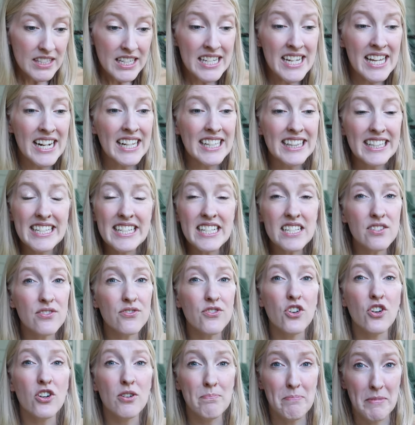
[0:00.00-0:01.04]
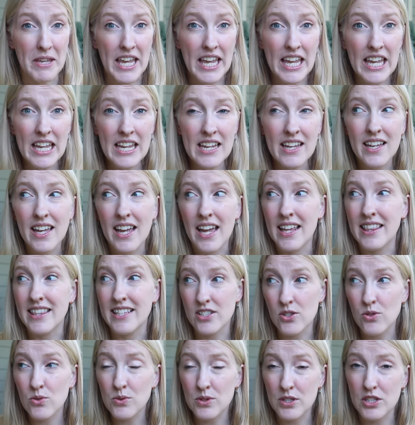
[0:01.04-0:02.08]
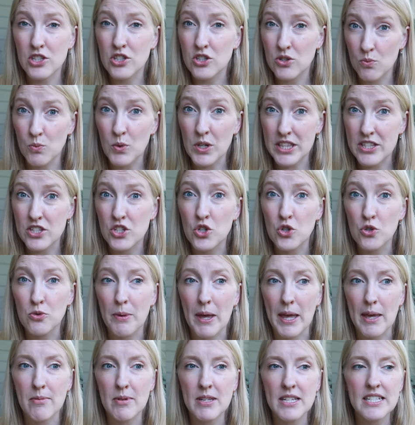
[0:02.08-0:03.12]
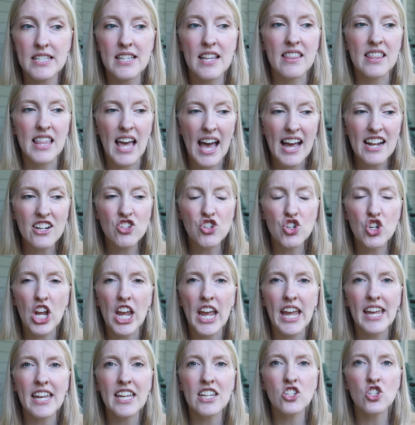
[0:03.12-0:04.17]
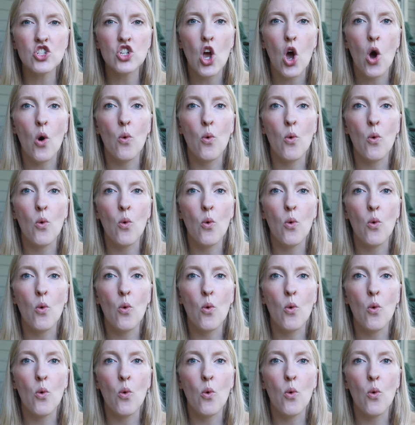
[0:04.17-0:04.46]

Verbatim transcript: And at least for me, and this was with two babies, that change